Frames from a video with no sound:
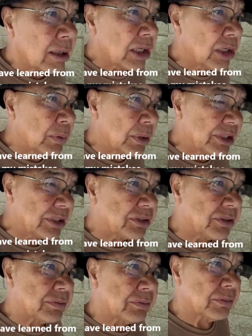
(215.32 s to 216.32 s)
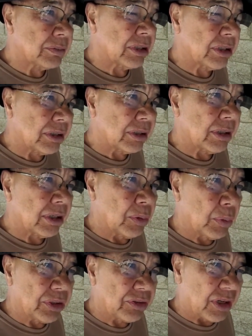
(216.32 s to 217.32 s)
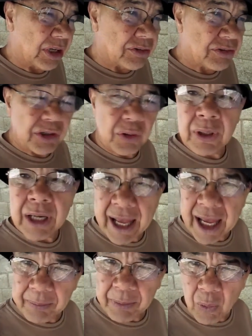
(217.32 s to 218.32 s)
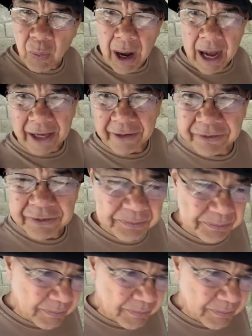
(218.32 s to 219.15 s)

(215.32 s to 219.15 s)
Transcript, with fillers: It was easier when I had my wife